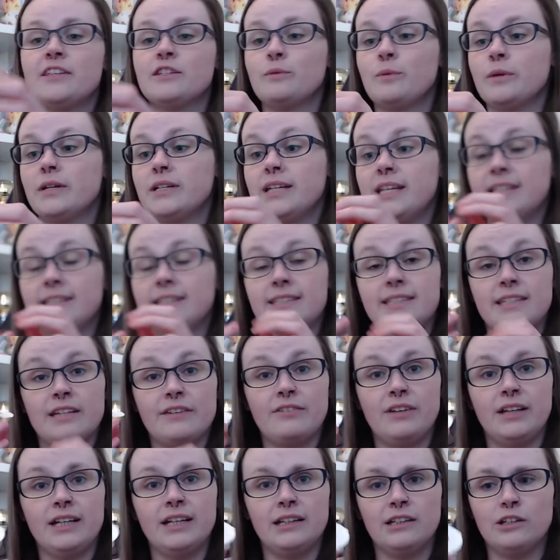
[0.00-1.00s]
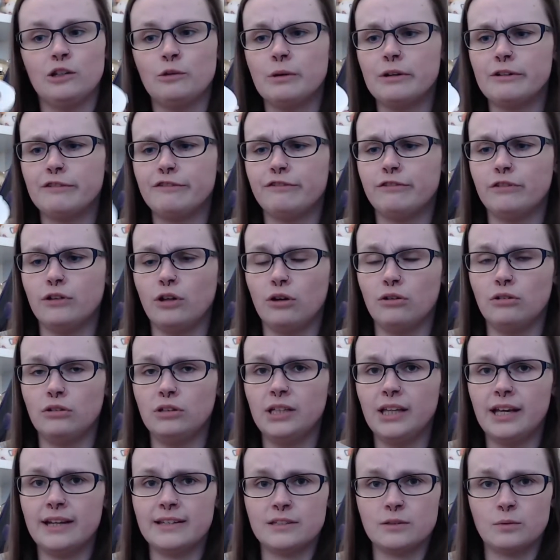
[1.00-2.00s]
one is definitely a little bit
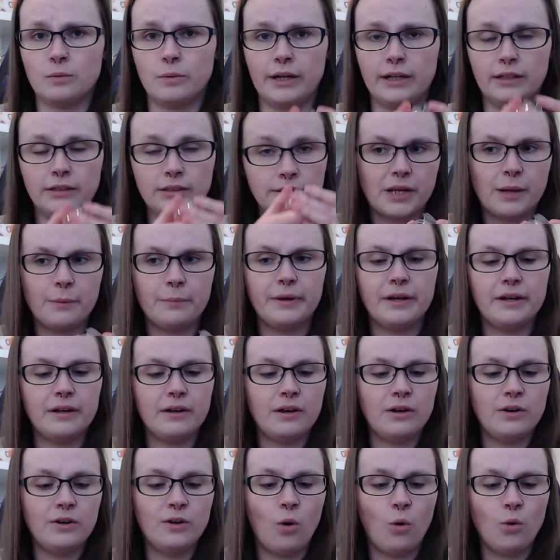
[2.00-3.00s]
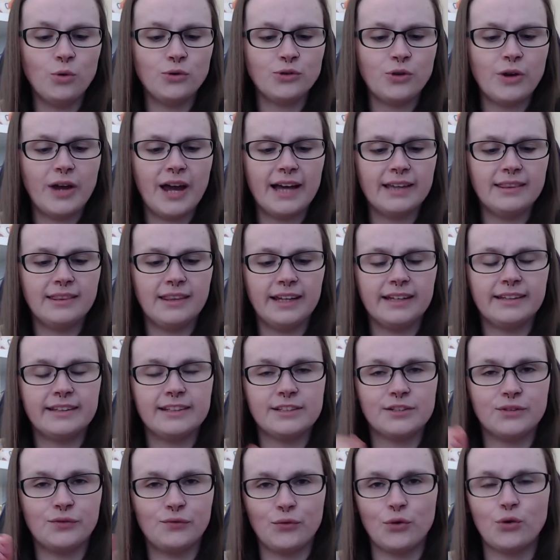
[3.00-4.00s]
floral as well. But it also had like
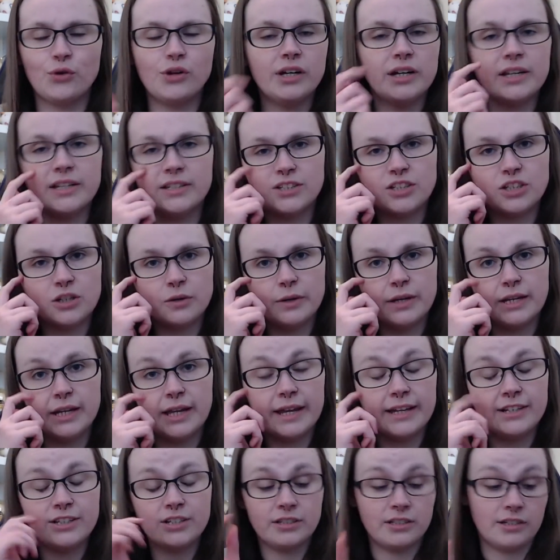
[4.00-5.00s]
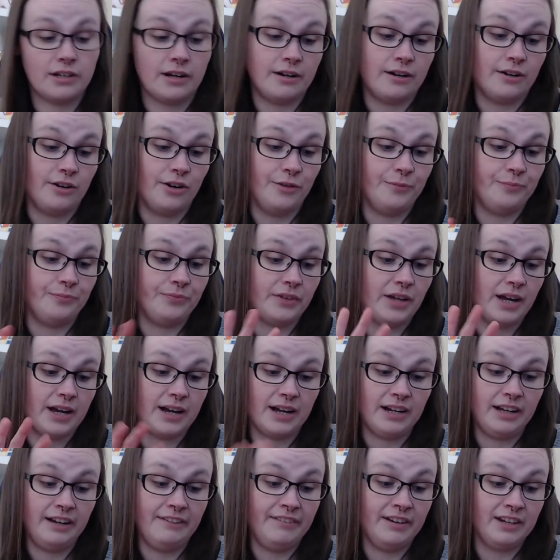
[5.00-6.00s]
this fruitiness to it. It just, I don't know. I
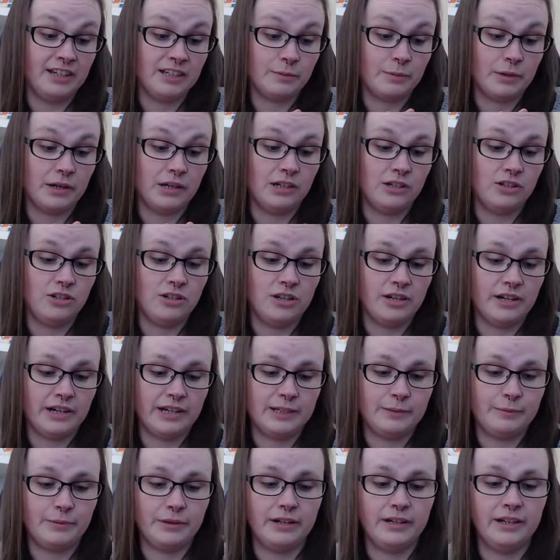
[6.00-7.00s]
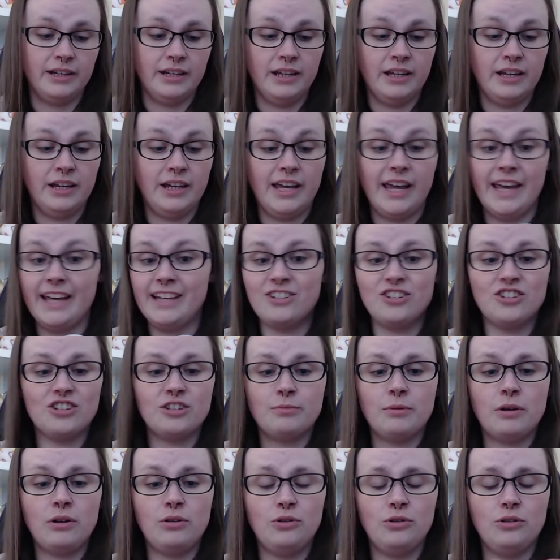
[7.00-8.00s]
can't even explain it to you guys, but it just
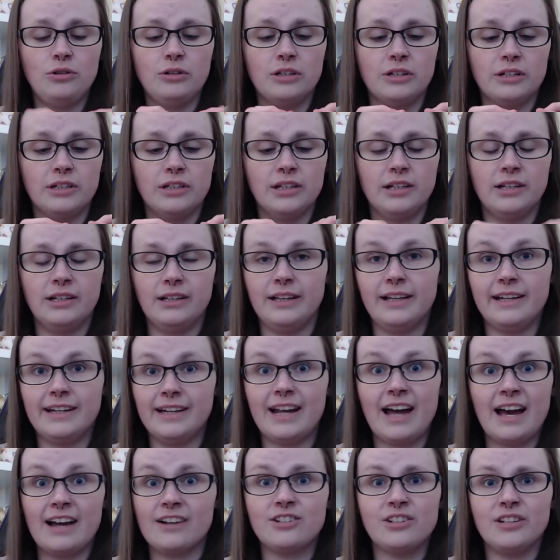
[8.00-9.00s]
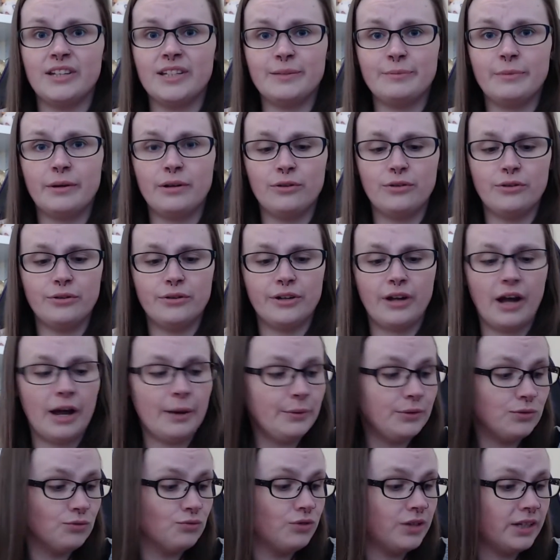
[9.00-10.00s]
smelled good. Like, it actually smelled good. I
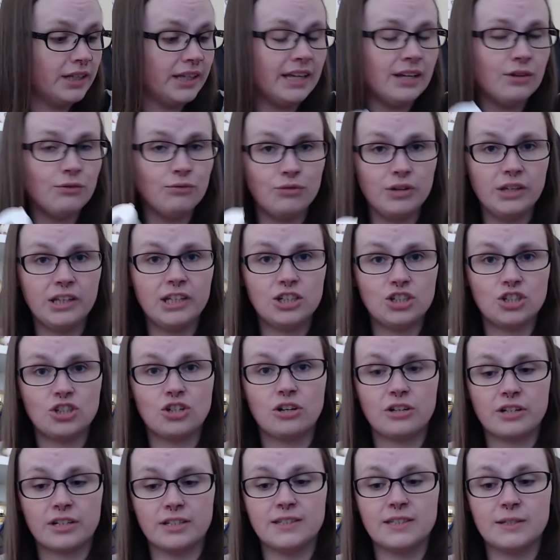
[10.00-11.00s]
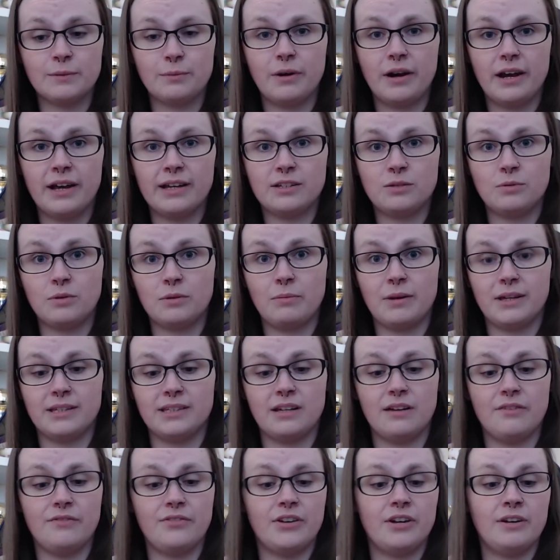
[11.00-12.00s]
was really, really shocked and surprised with
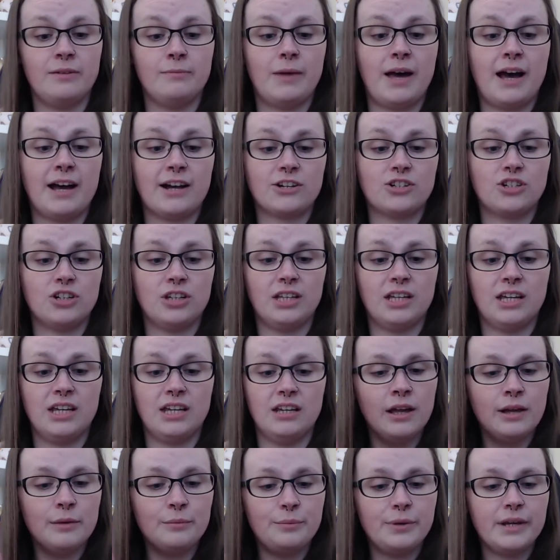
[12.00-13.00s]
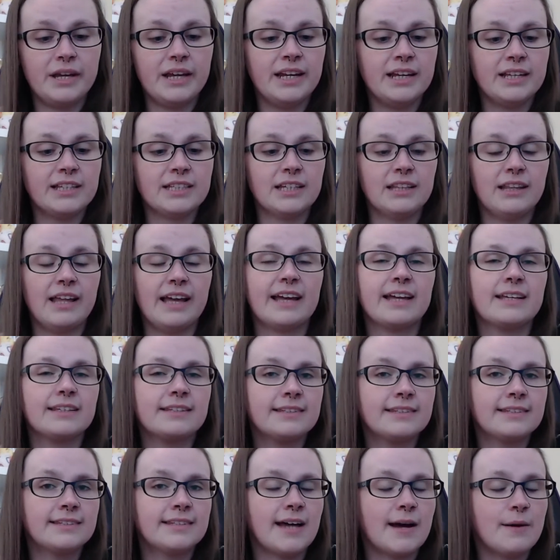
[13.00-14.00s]
myself that I'm actually beginning to like
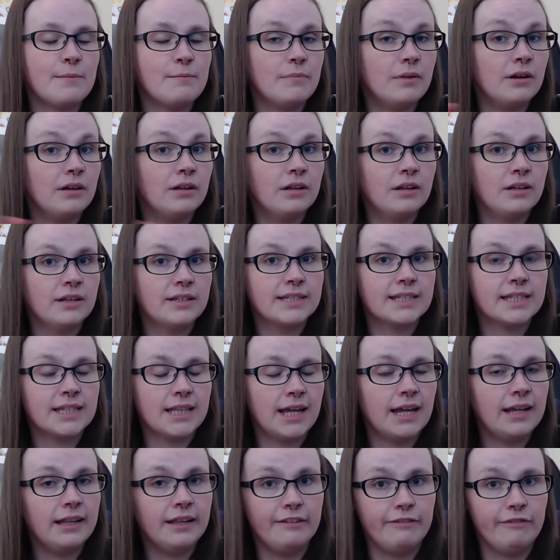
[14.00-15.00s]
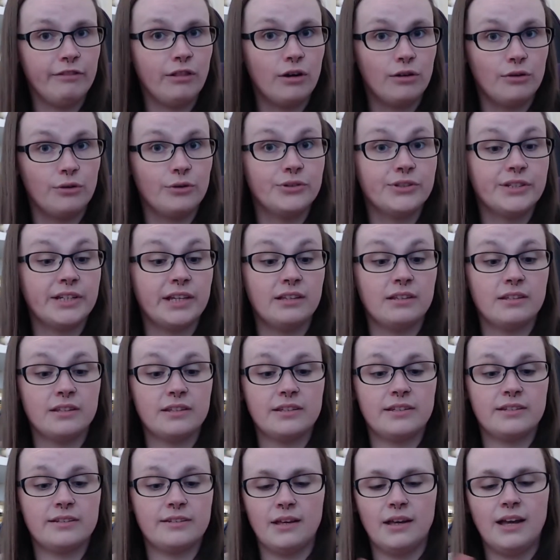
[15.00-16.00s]
some slightly floral
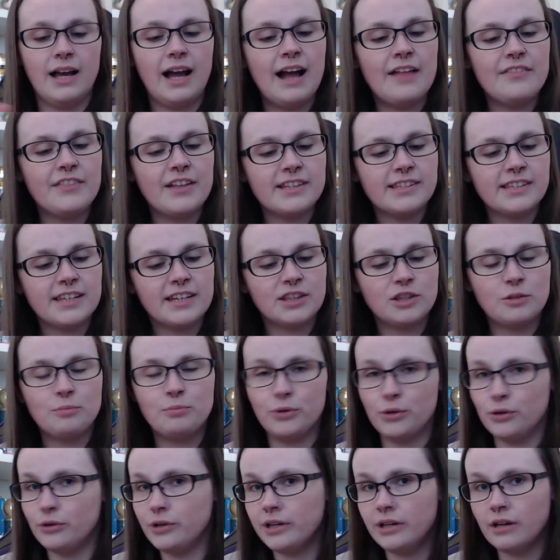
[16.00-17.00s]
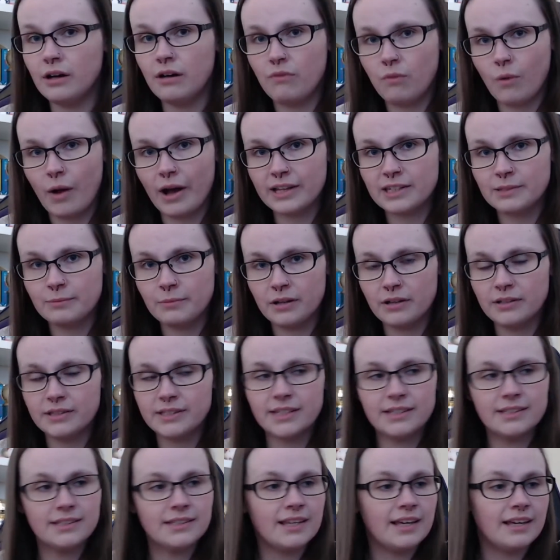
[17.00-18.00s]
scents. And that's like the beauty of wax melts,
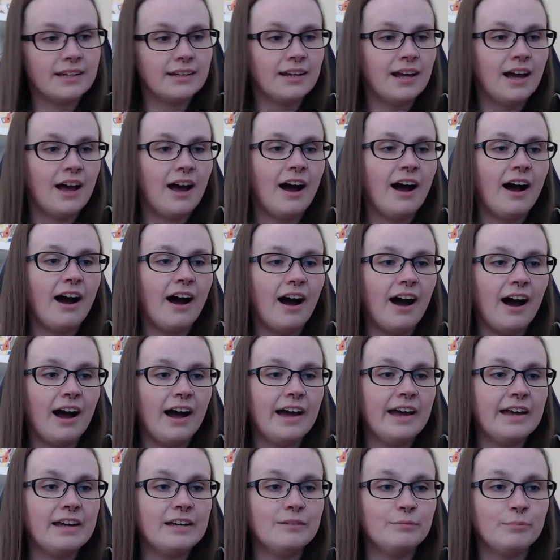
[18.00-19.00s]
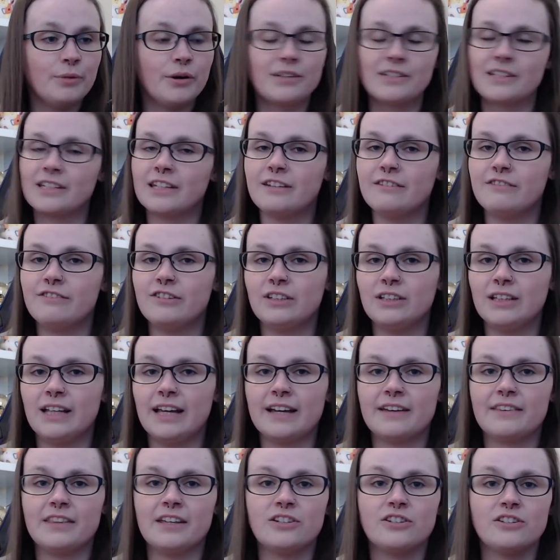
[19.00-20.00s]
is that I personally feel
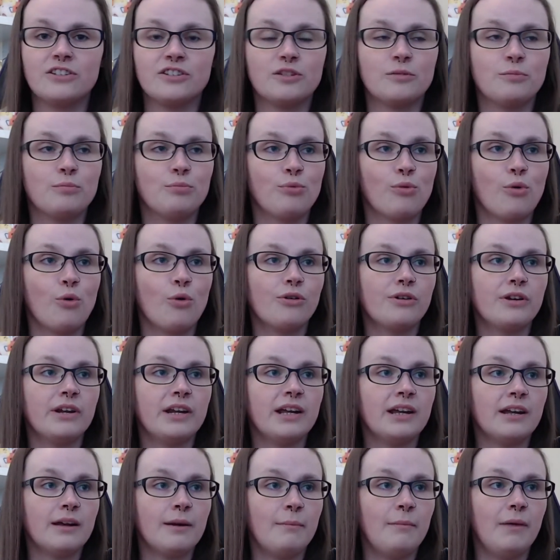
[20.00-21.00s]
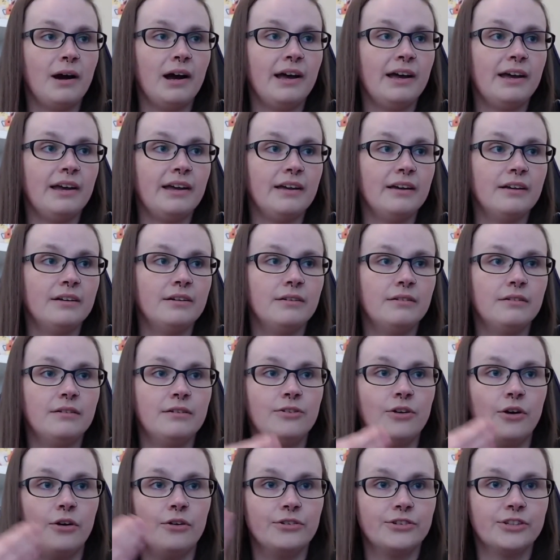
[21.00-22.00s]
like they're just broadening my
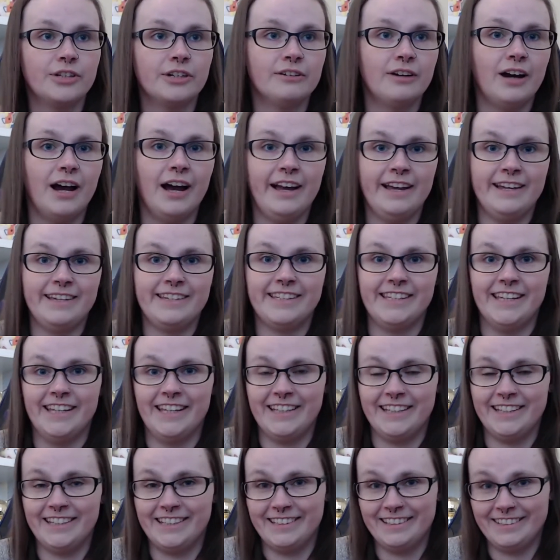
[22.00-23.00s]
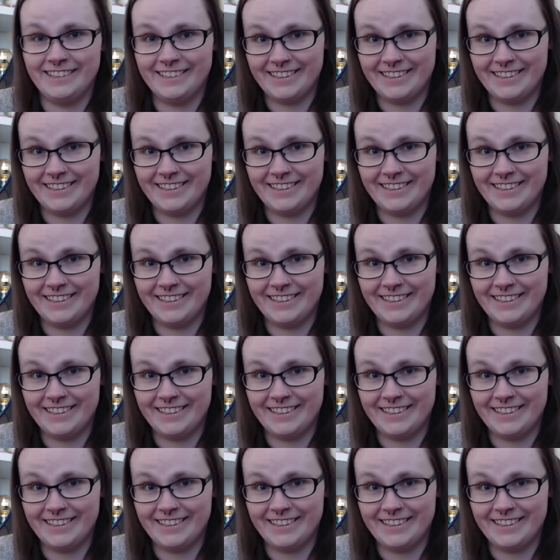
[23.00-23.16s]
nose horizons.